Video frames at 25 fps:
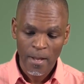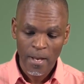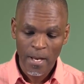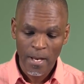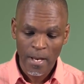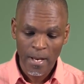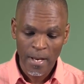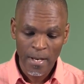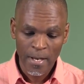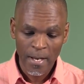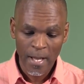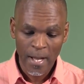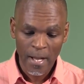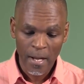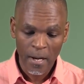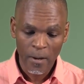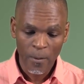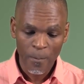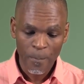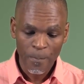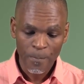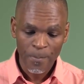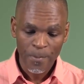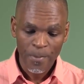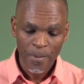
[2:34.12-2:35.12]
Now,
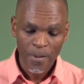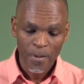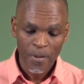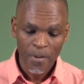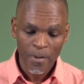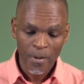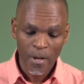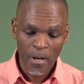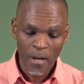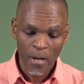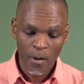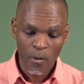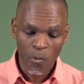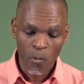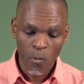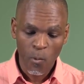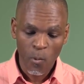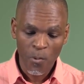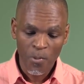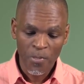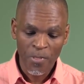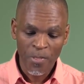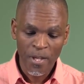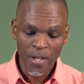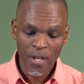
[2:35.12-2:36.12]

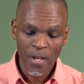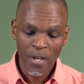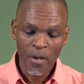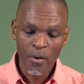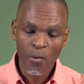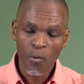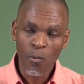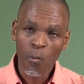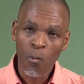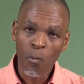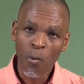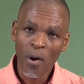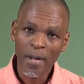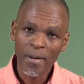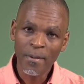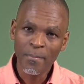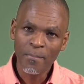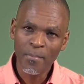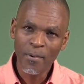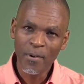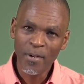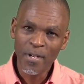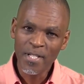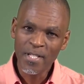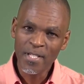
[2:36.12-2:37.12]
the one
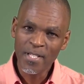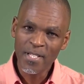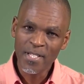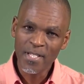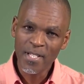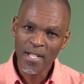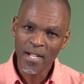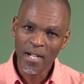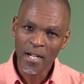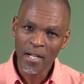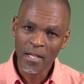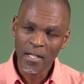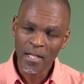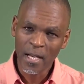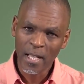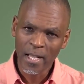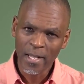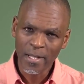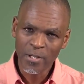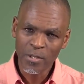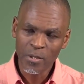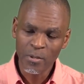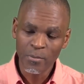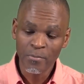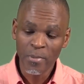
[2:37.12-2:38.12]
point I'd
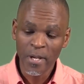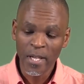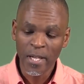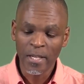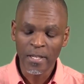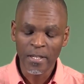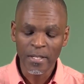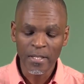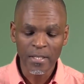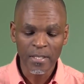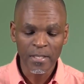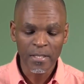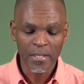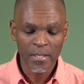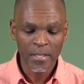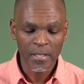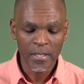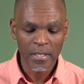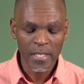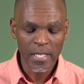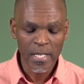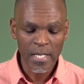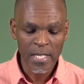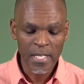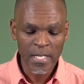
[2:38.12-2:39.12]
like to make
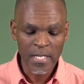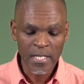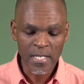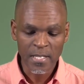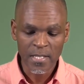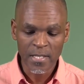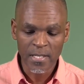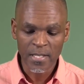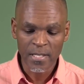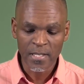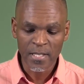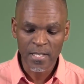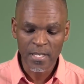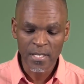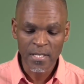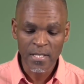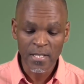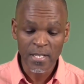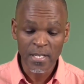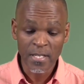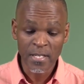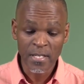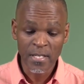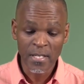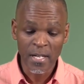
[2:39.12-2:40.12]
is
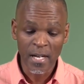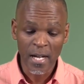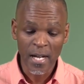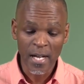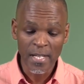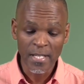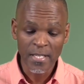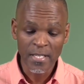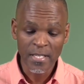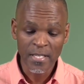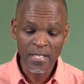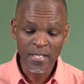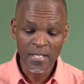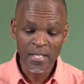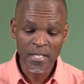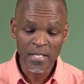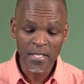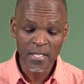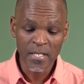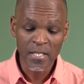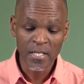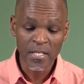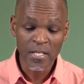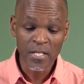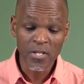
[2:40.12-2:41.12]
as regards
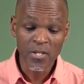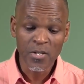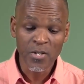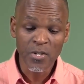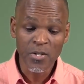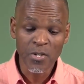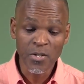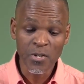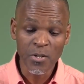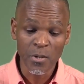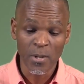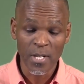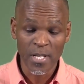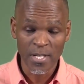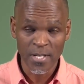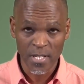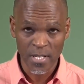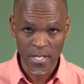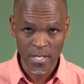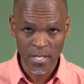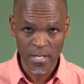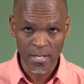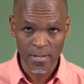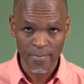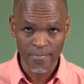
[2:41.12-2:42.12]
the solar
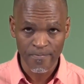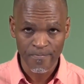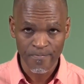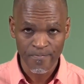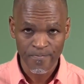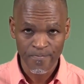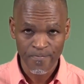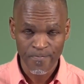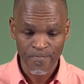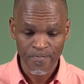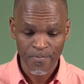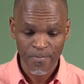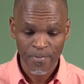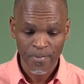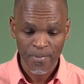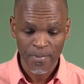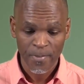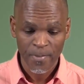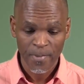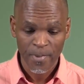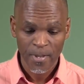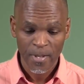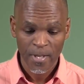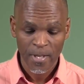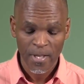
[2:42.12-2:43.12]
system,
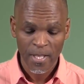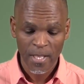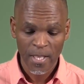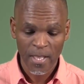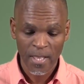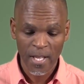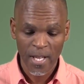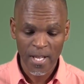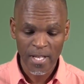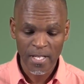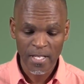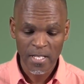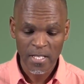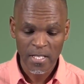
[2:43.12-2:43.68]
that